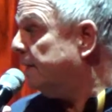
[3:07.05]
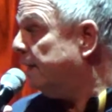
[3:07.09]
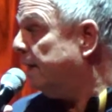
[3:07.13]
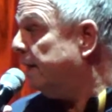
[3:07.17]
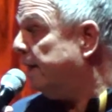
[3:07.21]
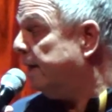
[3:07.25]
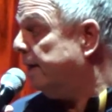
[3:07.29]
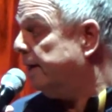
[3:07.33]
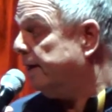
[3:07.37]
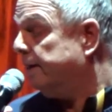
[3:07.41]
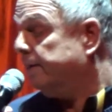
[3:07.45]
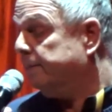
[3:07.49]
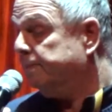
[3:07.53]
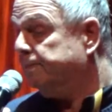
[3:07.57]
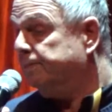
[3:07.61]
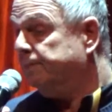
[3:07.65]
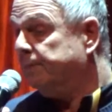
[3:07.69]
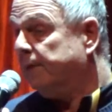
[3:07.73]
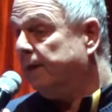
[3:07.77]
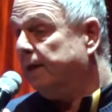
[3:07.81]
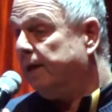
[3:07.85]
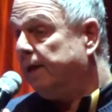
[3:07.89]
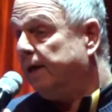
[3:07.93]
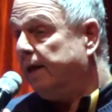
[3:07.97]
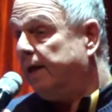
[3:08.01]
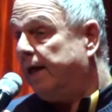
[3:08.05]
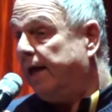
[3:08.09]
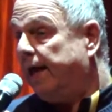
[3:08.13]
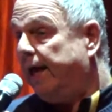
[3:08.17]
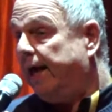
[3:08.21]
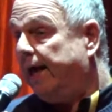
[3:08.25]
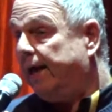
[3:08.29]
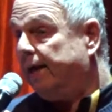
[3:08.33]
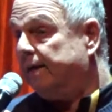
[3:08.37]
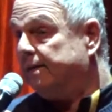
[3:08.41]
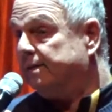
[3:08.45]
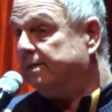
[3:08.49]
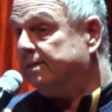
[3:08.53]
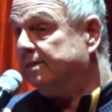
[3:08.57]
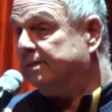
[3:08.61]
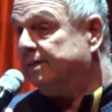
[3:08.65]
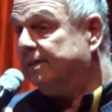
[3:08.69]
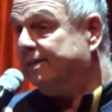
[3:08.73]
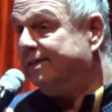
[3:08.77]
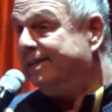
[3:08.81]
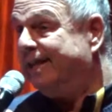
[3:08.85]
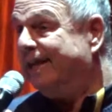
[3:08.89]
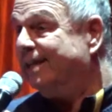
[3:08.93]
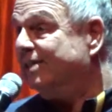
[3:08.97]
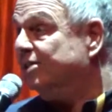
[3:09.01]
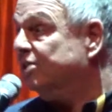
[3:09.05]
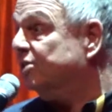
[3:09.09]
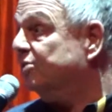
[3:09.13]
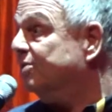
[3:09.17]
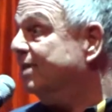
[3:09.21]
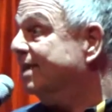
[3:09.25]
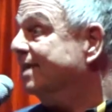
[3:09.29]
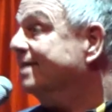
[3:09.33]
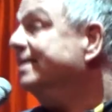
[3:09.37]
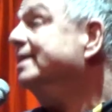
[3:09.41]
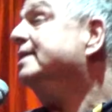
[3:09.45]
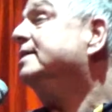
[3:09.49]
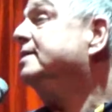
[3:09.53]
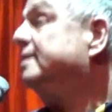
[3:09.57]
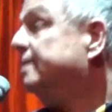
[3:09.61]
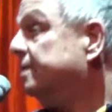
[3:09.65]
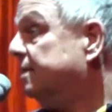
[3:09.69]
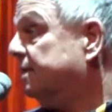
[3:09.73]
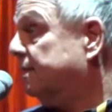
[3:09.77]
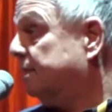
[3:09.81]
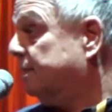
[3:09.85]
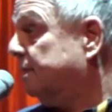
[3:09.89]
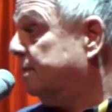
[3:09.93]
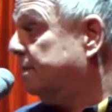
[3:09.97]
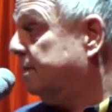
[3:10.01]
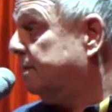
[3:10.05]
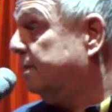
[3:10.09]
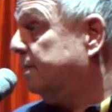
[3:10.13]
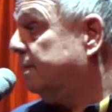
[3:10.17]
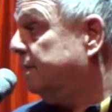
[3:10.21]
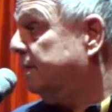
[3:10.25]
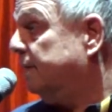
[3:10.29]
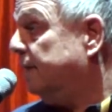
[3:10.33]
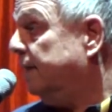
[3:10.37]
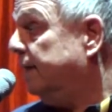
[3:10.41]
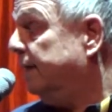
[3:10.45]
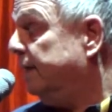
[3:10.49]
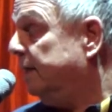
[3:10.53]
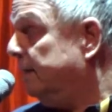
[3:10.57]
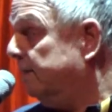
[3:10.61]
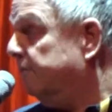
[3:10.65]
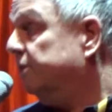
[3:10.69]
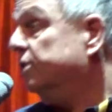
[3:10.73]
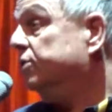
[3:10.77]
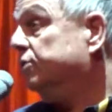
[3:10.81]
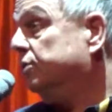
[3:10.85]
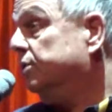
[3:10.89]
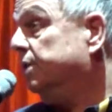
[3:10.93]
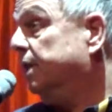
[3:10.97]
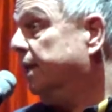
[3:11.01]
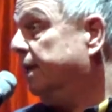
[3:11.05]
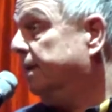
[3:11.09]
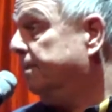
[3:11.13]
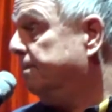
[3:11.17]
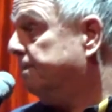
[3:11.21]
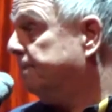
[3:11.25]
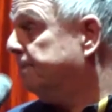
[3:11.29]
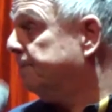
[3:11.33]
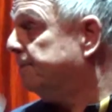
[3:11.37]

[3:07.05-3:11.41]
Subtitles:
And the danger exists, even today.